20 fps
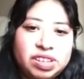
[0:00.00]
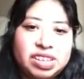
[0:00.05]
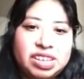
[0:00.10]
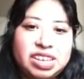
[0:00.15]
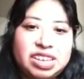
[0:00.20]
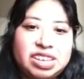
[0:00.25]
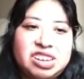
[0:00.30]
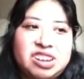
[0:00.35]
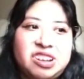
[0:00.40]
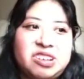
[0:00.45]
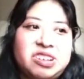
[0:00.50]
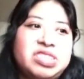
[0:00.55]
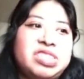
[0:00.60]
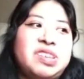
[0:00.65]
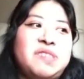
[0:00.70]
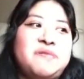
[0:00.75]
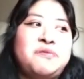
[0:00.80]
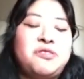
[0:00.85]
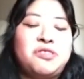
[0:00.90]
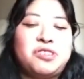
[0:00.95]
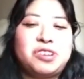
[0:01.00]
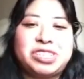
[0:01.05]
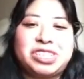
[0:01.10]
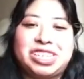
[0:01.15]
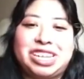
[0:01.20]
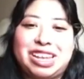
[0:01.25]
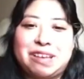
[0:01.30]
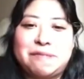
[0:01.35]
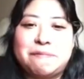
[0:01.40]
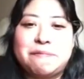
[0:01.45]
you know, it's
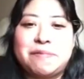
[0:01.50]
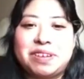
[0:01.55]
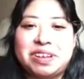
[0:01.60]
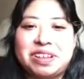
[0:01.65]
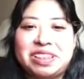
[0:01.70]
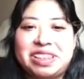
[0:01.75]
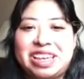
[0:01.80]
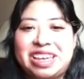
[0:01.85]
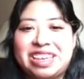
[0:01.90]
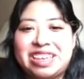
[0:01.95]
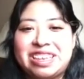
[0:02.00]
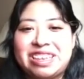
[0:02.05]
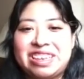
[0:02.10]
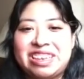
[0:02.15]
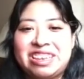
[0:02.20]
unfortunate, but like,